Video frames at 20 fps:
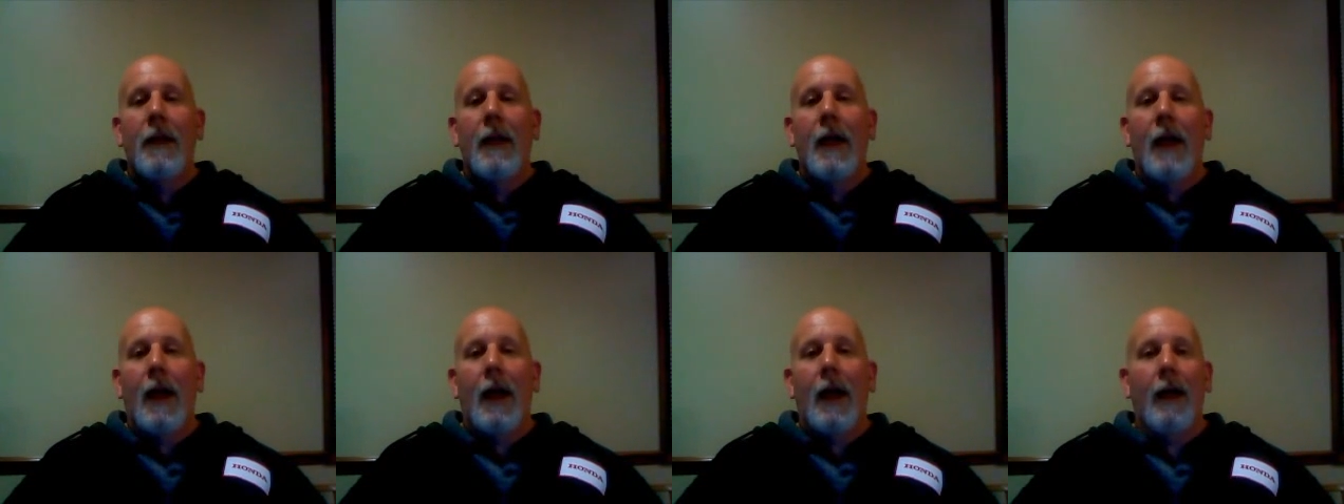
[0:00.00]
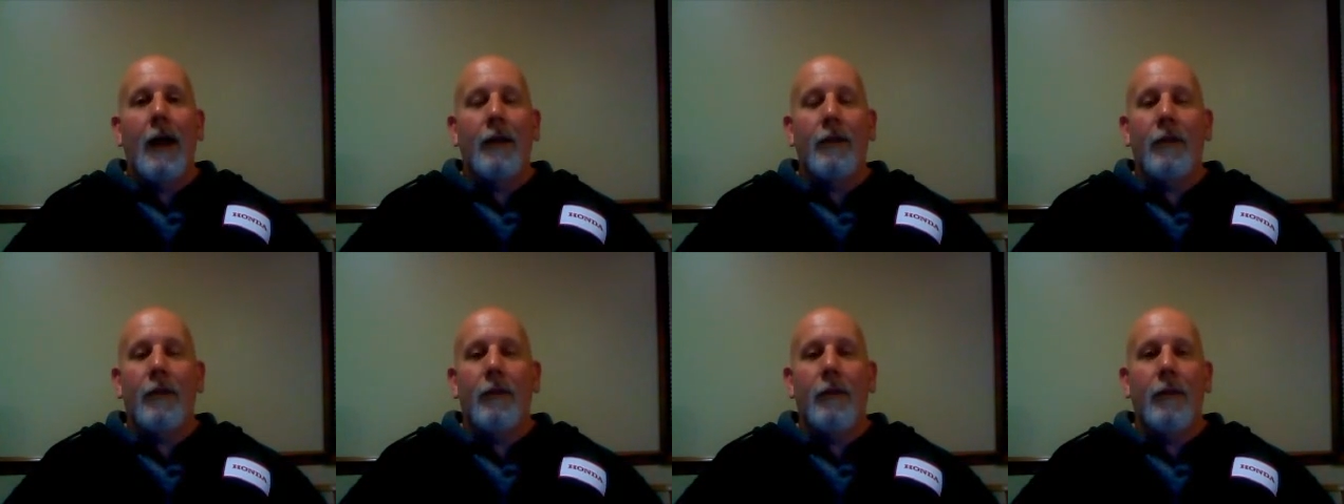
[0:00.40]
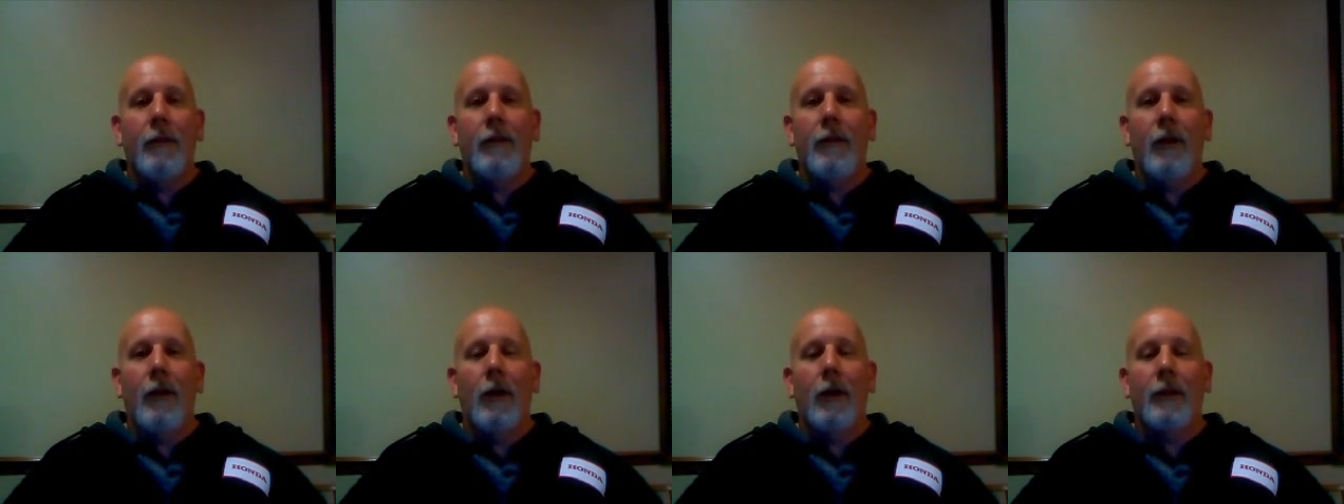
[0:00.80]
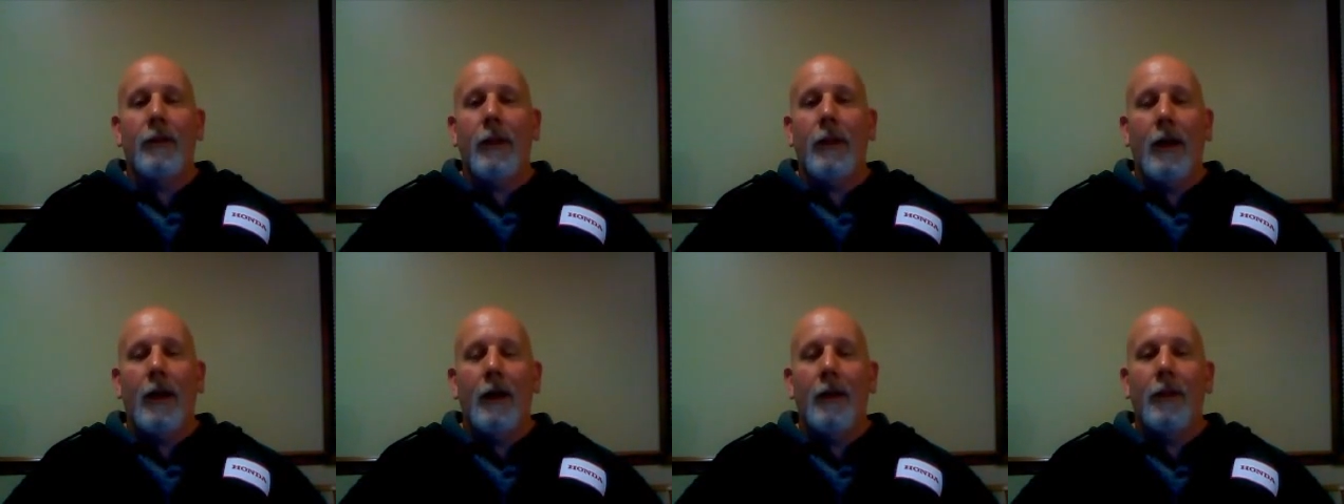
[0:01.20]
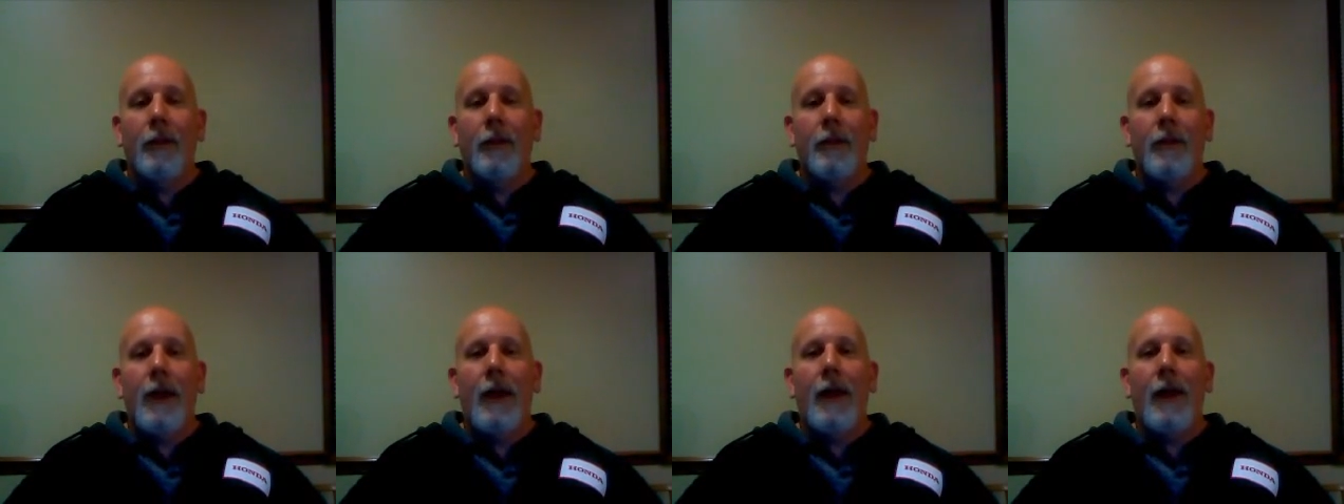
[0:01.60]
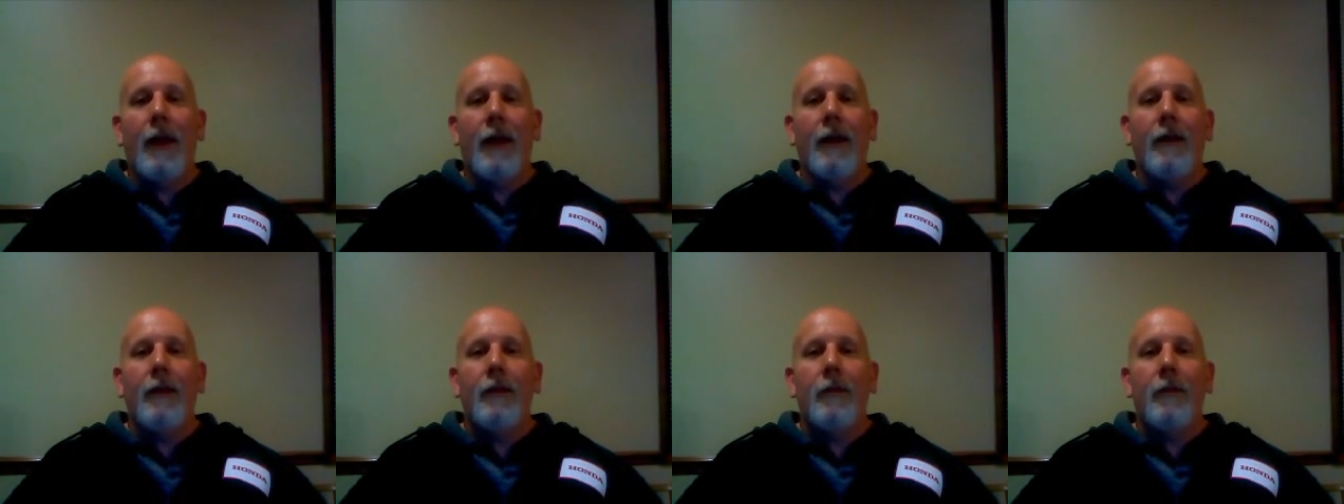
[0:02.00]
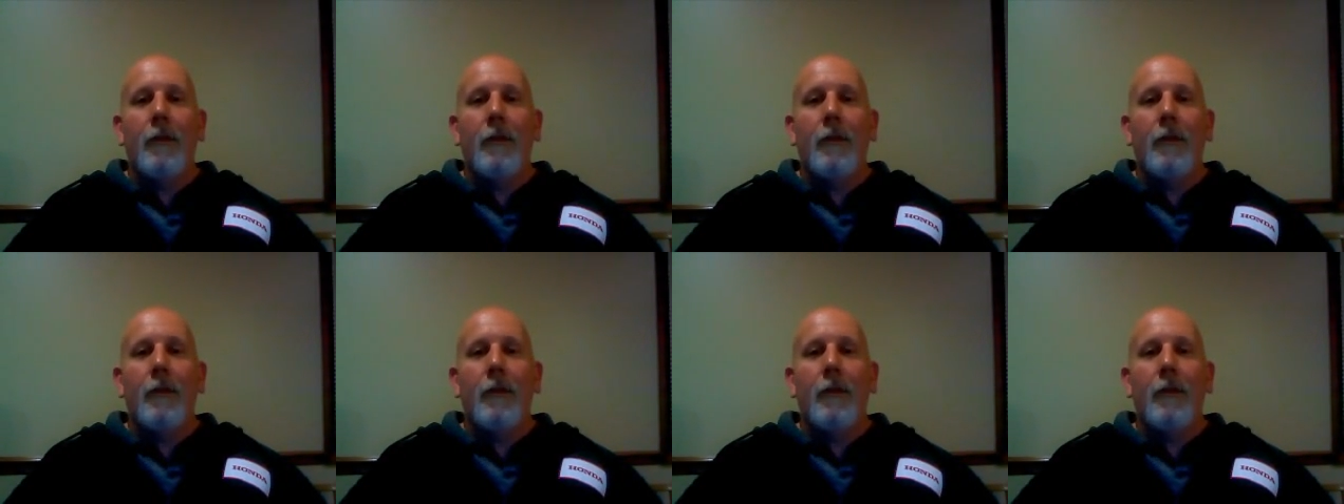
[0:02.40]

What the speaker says: at at the end of the day,